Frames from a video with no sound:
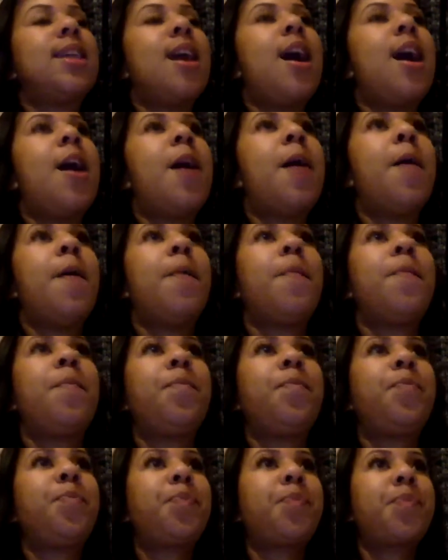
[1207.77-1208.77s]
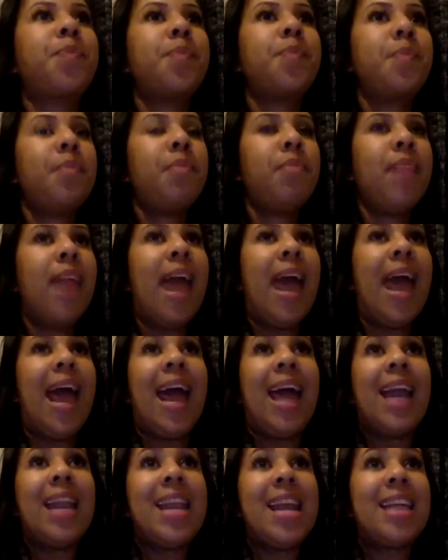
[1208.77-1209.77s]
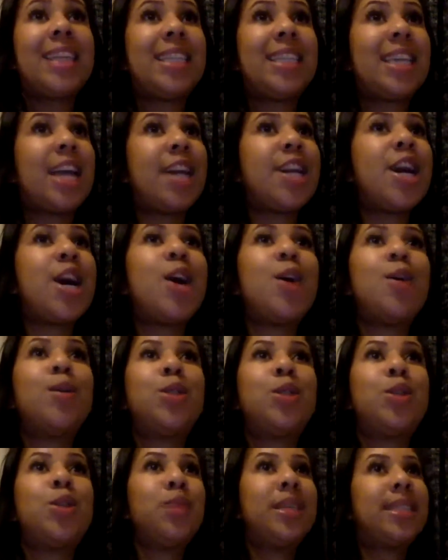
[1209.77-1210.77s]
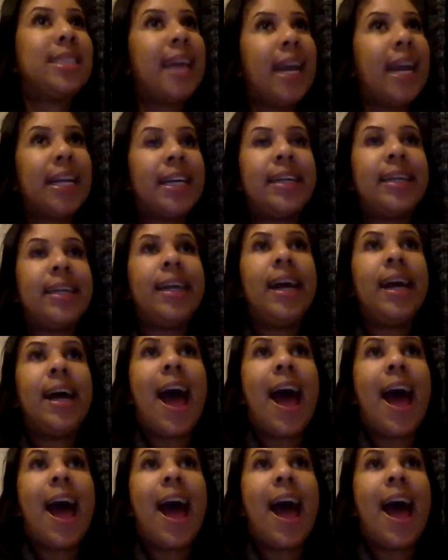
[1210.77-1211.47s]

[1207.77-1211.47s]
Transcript: Um, and next thing I know, two weeks later,